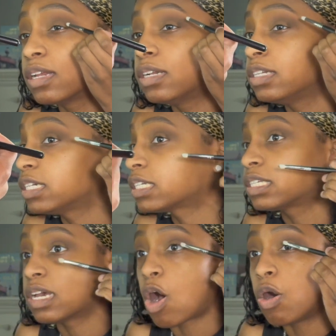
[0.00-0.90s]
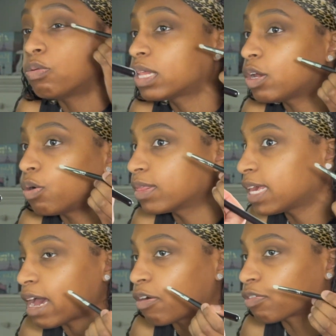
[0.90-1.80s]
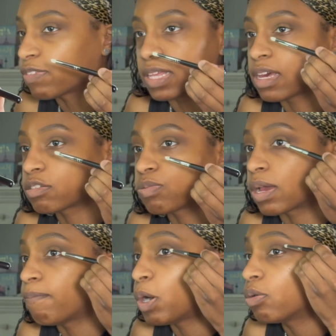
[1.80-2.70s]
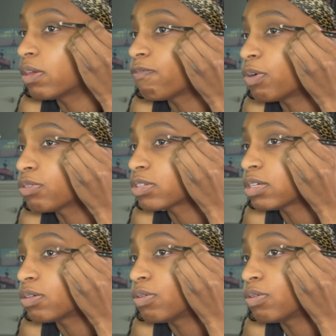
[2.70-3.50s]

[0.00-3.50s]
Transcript: Just only on the outer V. That's what I'm only focusing on.